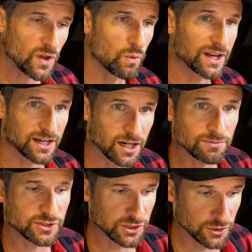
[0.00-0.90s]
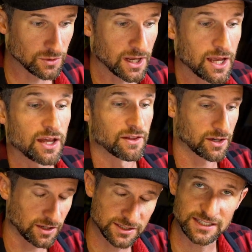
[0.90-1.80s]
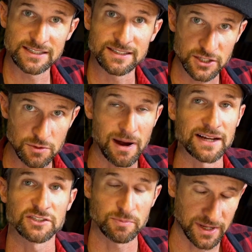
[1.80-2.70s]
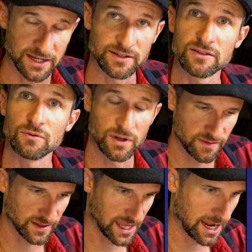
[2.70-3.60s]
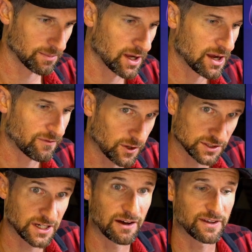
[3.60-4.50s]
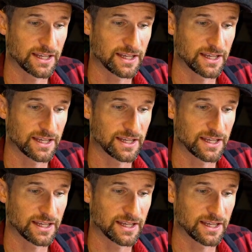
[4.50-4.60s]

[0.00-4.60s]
when it comes to the currencies that you might spend within the game, first off,